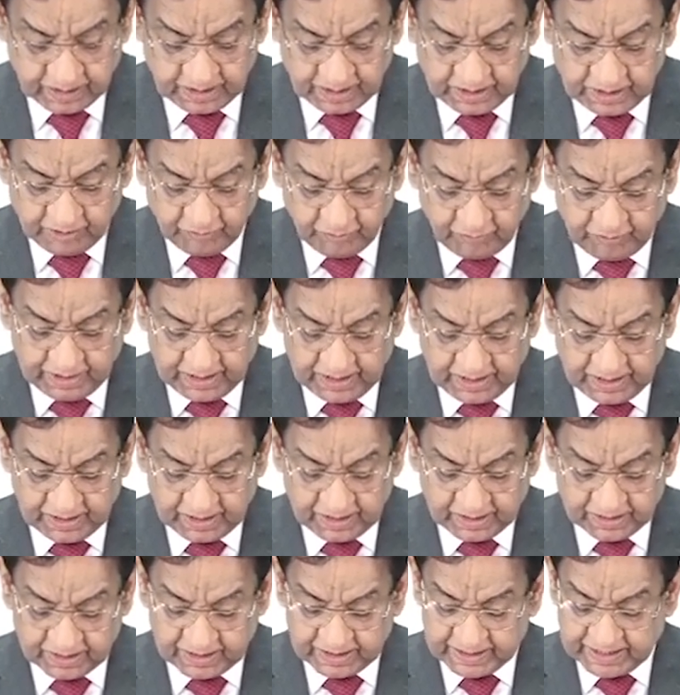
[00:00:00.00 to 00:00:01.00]

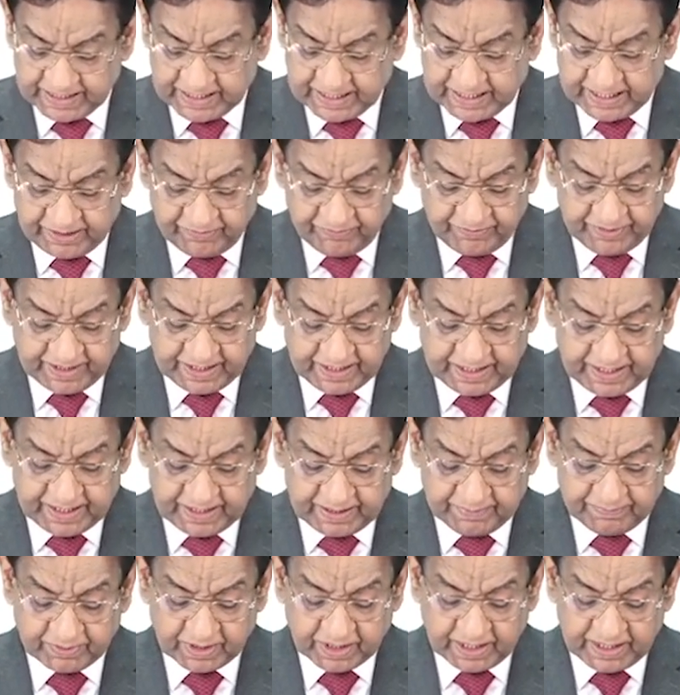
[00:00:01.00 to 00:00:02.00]
Well, avian
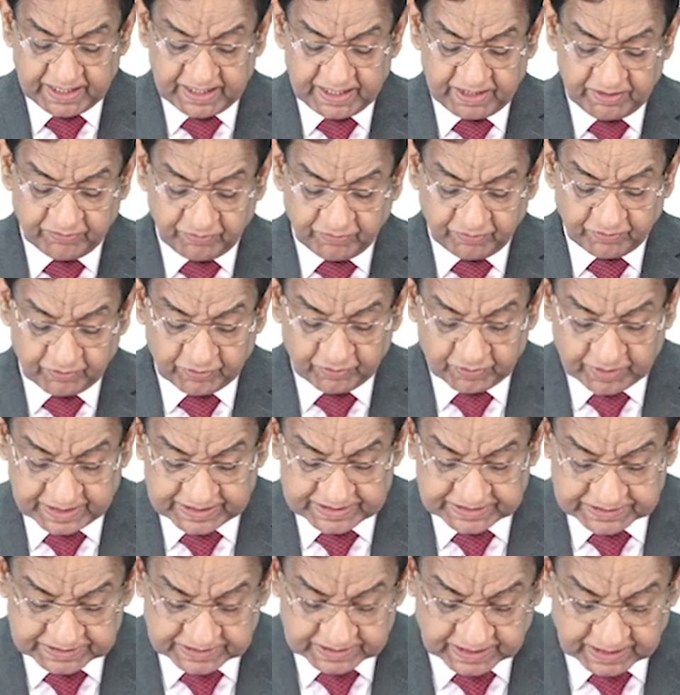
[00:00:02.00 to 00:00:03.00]

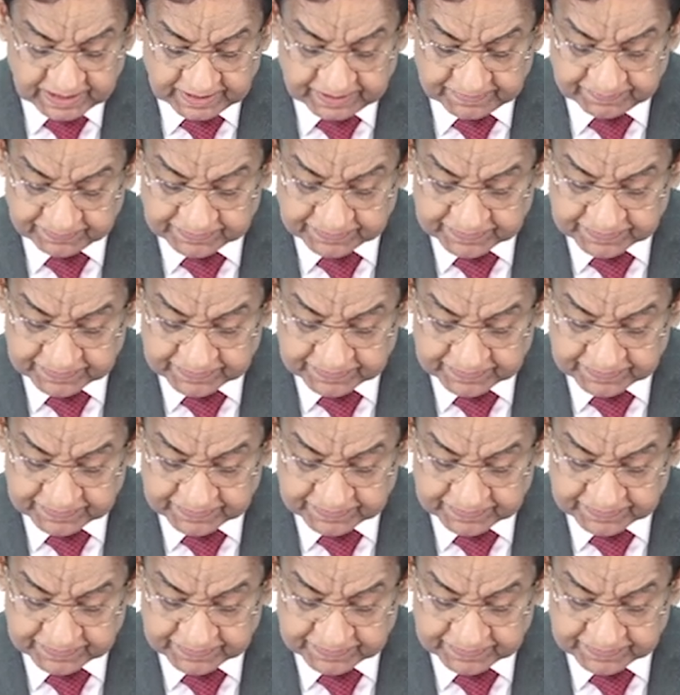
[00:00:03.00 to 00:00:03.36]
influenza